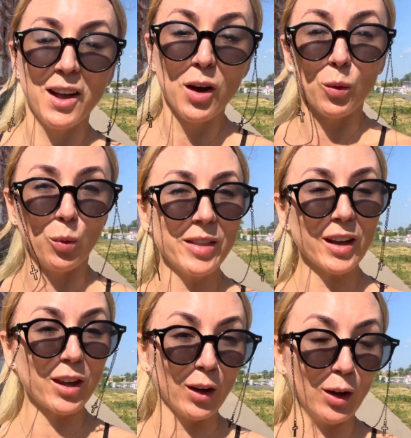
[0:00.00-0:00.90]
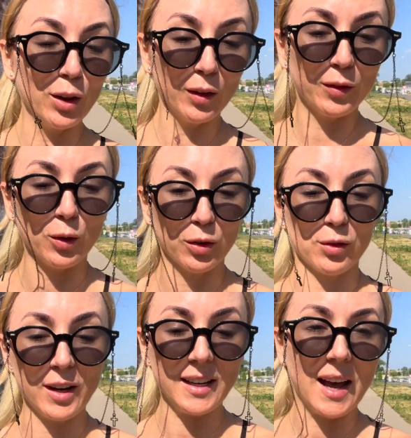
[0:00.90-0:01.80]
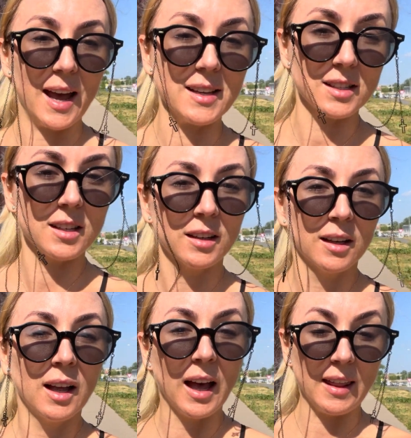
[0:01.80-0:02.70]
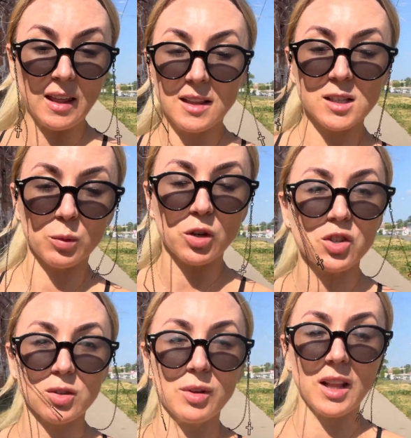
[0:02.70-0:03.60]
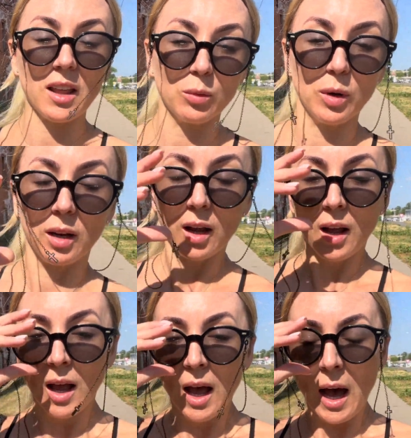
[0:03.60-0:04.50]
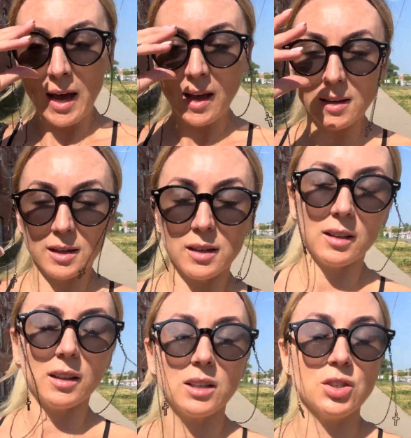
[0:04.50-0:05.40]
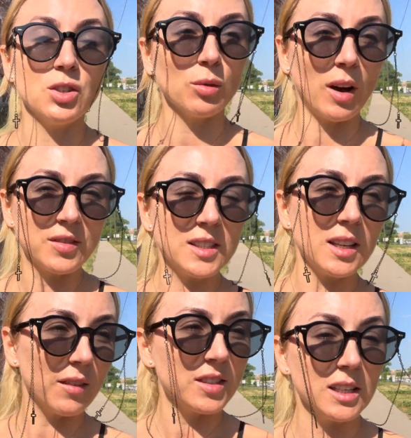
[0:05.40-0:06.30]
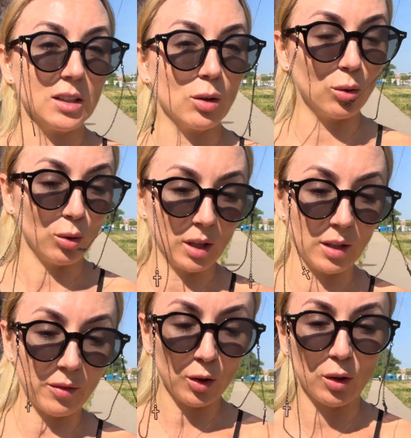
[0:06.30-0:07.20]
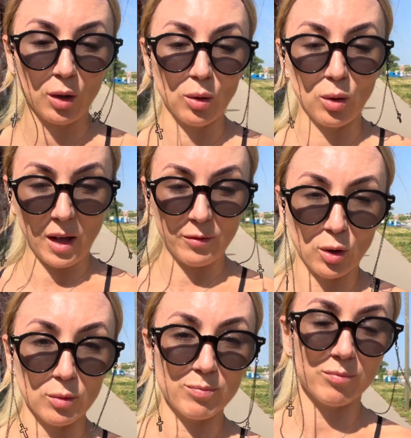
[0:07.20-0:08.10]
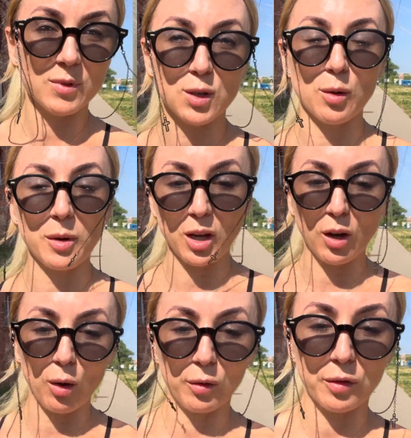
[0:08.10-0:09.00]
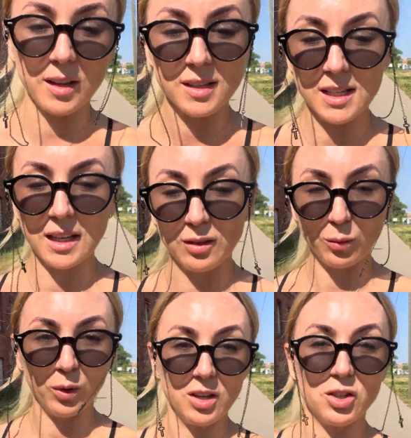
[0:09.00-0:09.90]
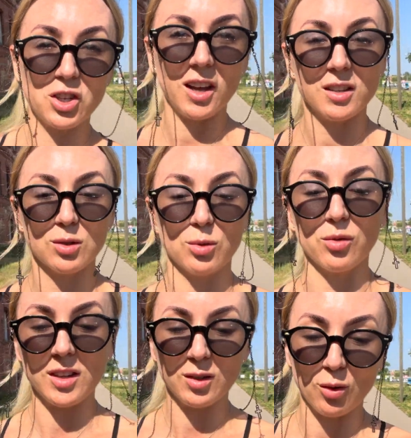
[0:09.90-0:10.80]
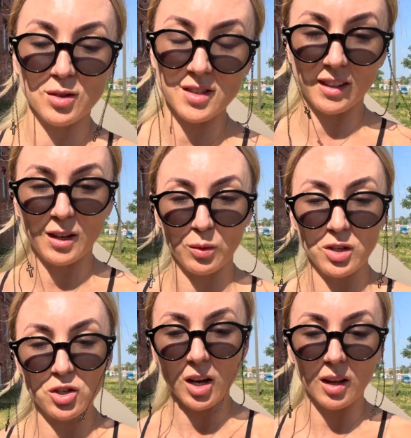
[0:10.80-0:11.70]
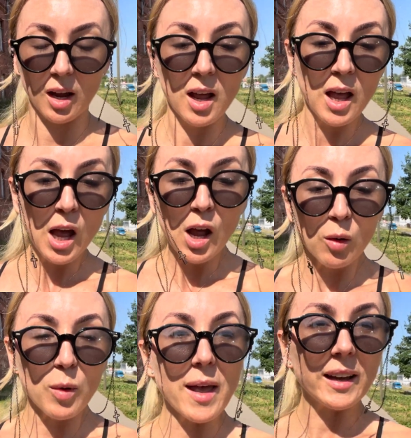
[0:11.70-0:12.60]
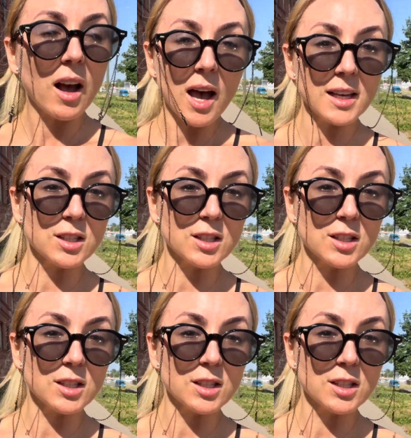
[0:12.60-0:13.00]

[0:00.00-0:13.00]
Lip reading: with a girl for 3 days, and then they switch to another one. I've seen it all and I've heard it all. I've got so many girlfriends and we share stories constantly with each other where the guys